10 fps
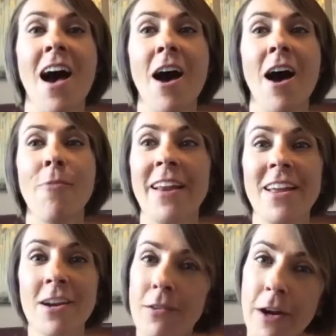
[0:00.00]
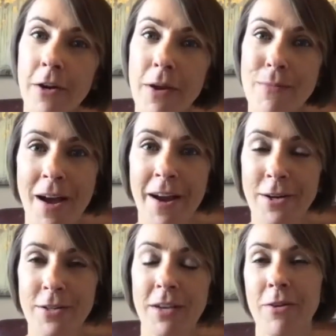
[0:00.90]
I'd hear their
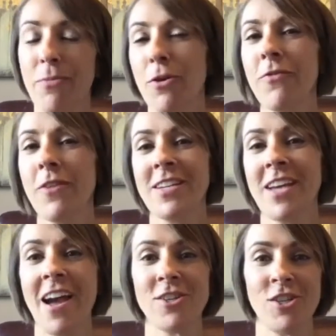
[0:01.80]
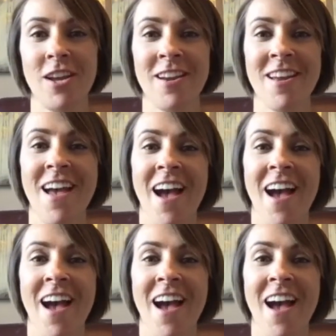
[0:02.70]
reminders of imperfect action.